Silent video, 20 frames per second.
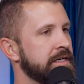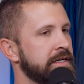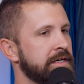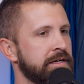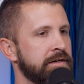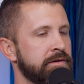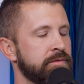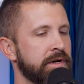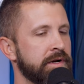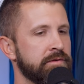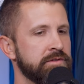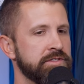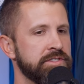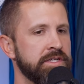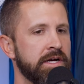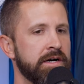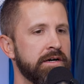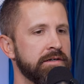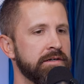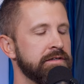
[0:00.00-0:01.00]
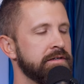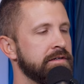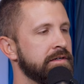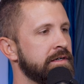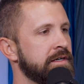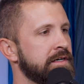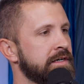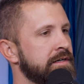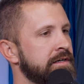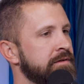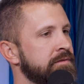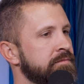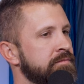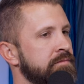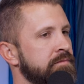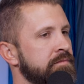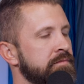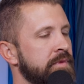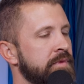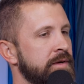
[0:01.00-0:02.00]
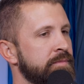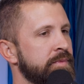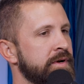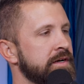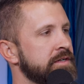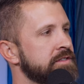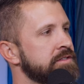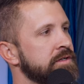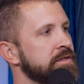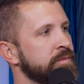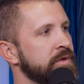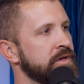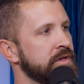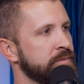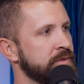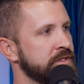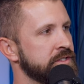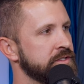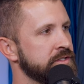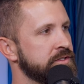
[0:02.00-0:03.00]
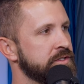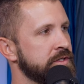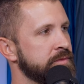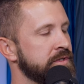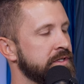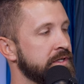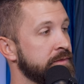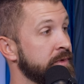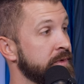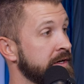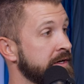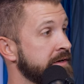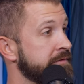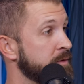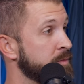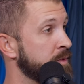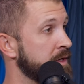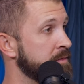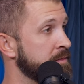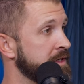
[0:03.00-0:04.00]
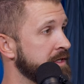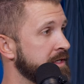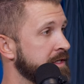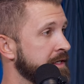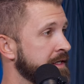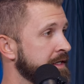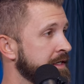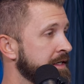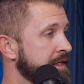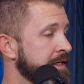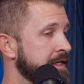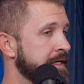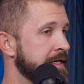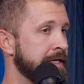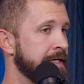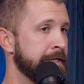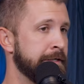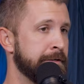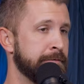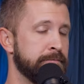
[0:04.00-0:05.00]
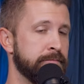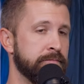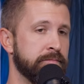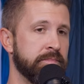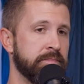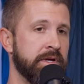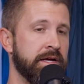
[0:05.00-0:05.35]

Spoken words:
When I was young, my parents took me on a missions trip to Dominican Republic. Even